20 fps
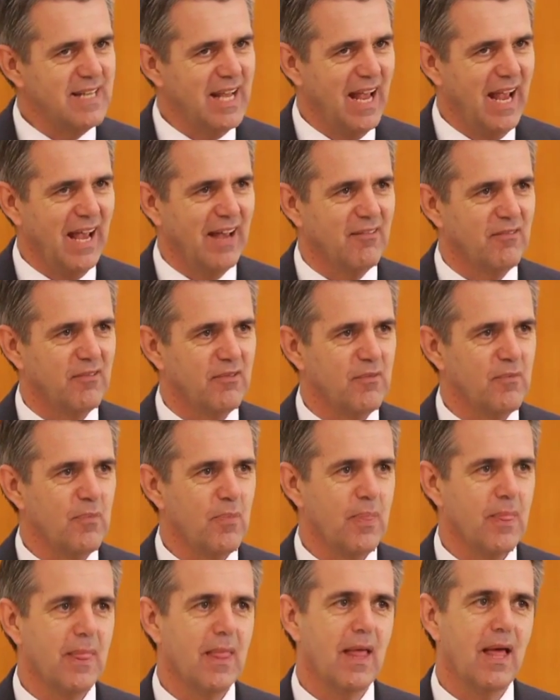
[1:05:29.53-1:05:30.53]
have
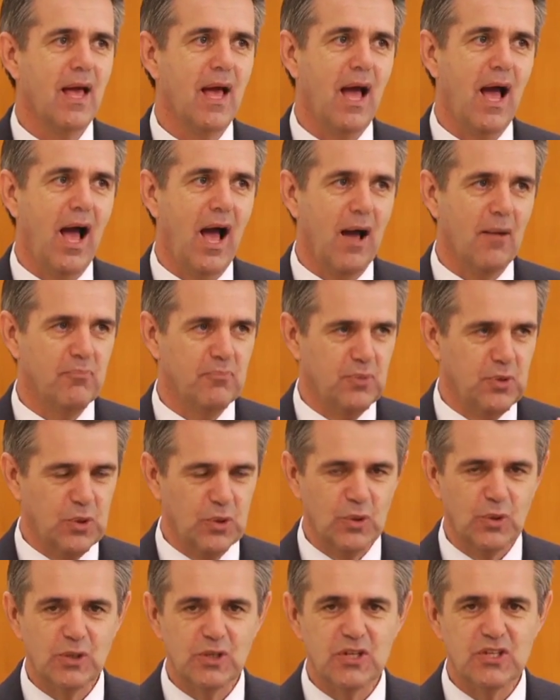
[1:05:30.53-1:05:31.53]
a
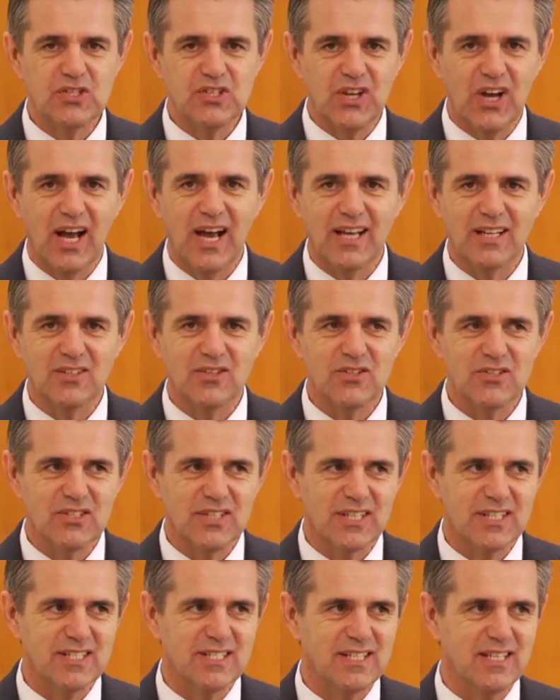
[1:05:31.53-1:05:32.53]
pure desire to
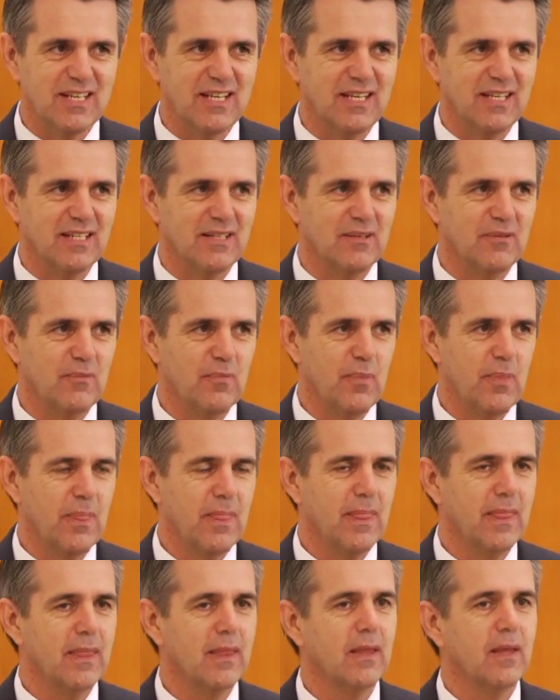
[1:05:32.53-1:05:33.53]
succeed.
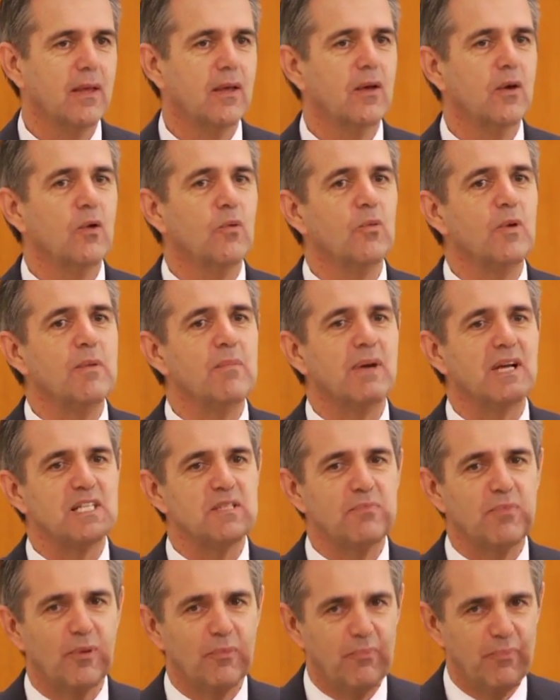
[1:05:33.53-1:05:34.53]
We
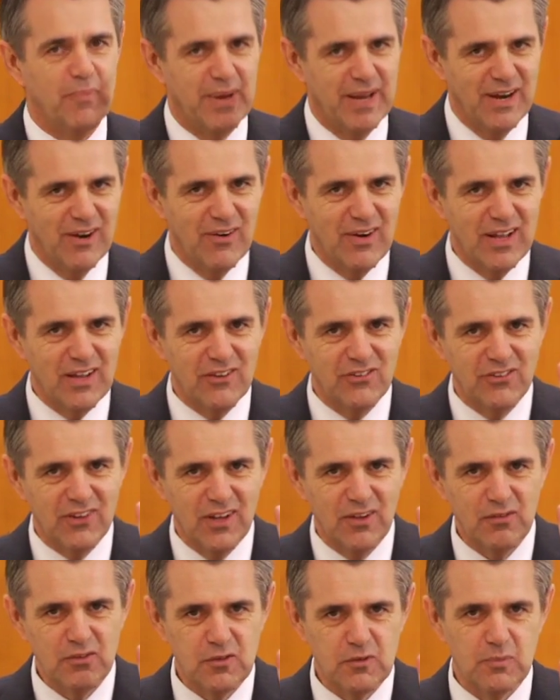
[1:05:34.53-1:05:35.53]
must prepare
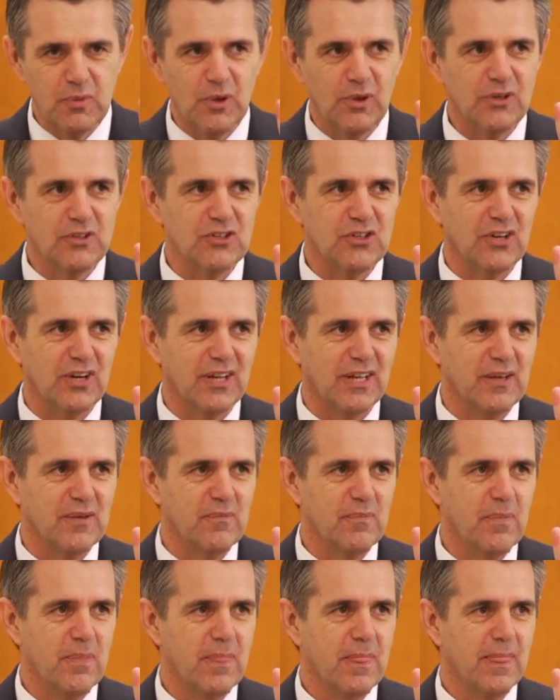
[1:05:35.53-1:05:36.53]
ourselves spiritually.
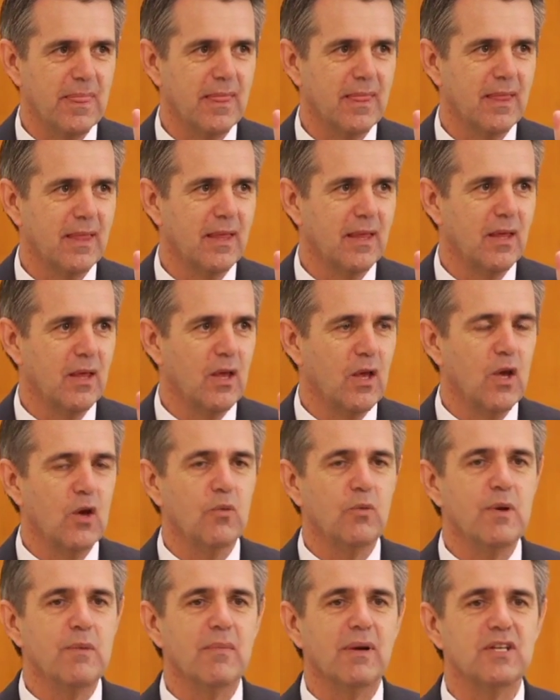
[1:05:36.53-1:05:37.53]

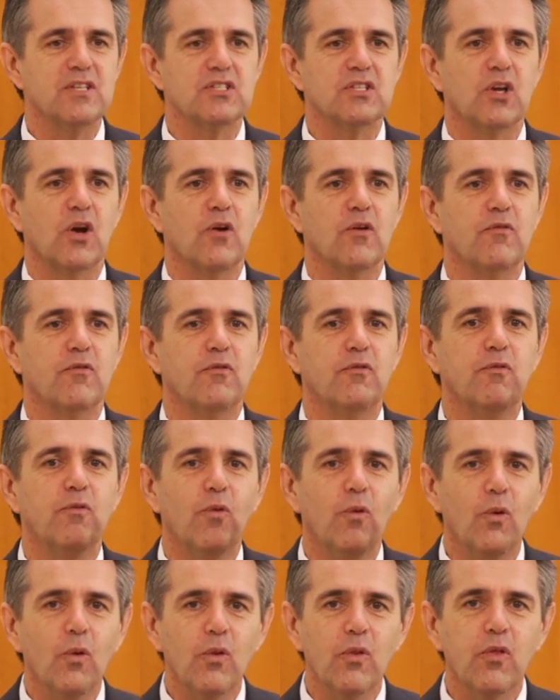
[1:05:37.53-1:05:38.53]
We must go
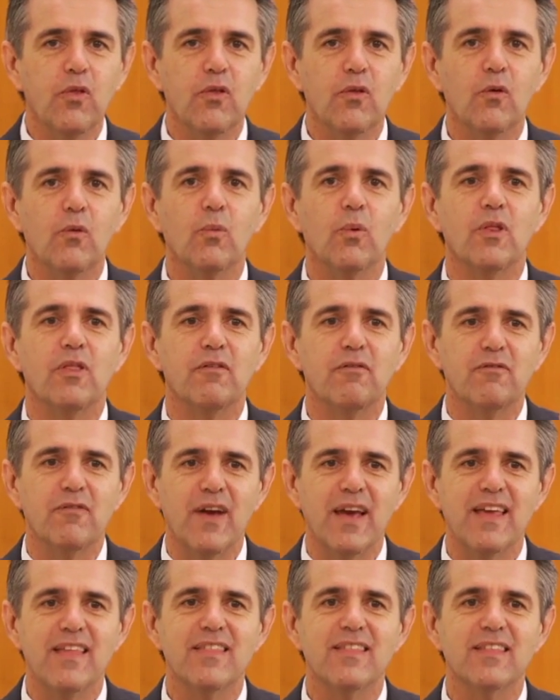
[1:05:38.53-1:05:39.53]
forth with
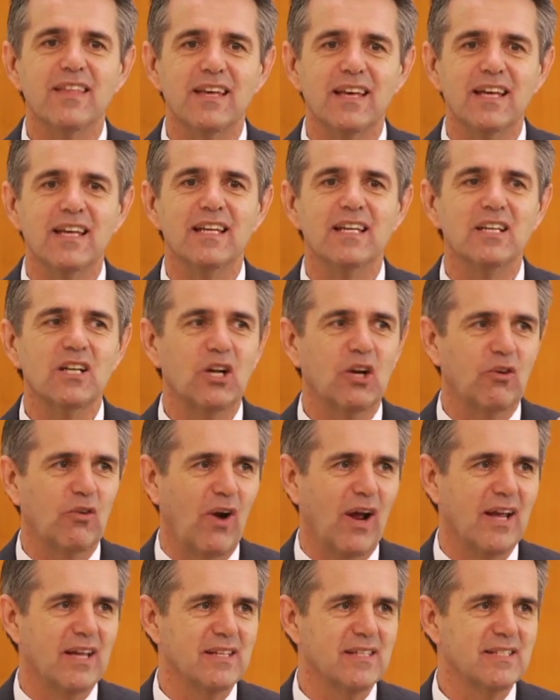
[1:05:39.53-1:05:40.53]
faith in
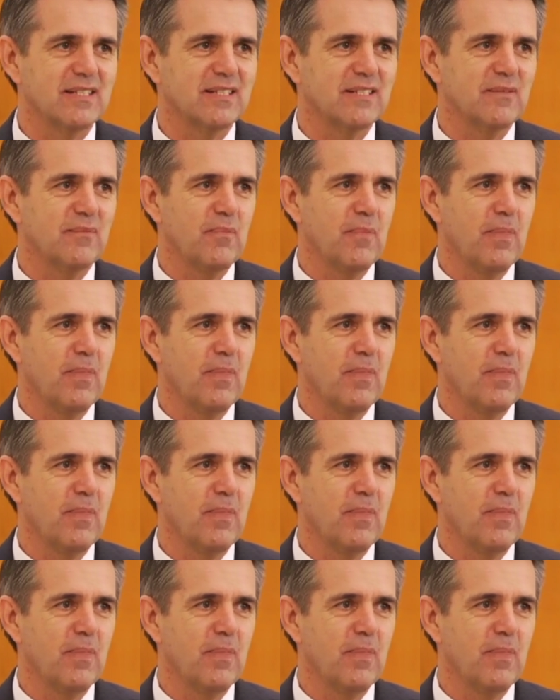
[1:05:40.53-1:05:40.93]
Christ.